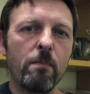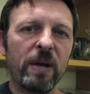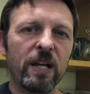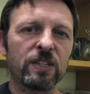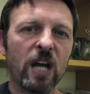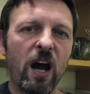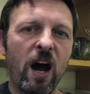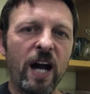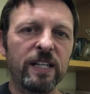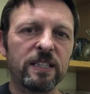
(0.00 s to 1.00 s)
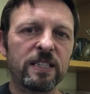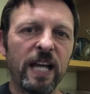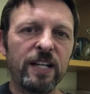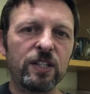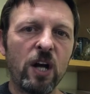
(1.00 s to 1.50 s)
because her eyes
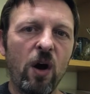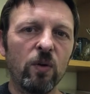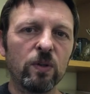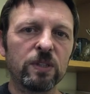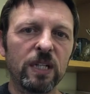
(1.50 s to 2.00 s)
stayed cold